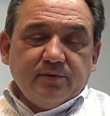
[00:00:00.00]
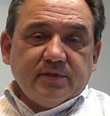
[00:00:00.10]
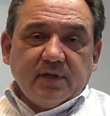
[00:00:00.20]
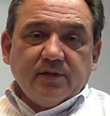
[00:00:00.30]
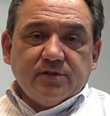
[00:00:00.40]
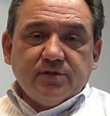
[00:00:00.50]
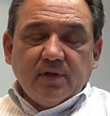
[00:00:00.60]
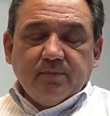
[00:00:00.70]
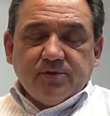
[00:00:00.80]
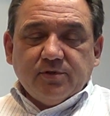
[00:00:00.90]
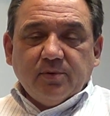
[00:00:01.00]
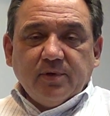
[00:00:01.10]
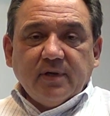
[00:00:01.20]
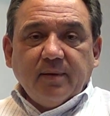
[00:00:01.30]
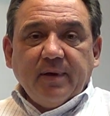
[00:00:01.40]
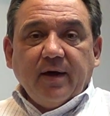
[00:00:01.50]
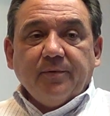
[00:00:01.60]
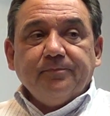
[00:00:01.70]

which I'm sure will come out.